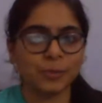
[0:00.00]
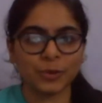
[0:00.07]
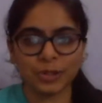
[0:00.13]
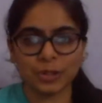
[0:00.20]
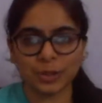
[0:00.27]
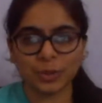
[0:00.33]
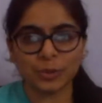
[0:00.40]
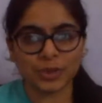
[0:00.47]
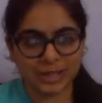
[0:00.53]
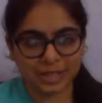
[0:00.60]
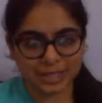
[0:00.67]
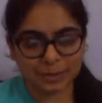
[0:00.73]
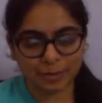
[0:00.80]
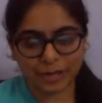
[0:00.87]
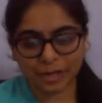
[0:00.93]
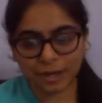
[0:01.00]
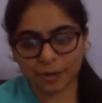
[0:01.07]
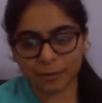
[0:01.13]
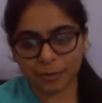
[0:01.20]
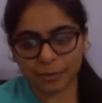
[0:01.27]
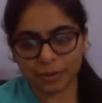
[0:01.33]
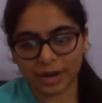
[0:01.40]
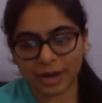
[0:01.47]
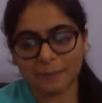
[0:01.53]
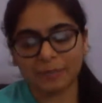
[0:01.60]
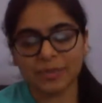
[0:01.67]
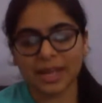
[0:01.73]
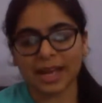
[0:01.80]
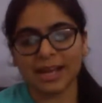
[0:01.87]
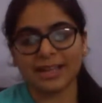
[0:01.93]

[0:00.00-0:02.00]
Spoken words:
pursue with this particular program,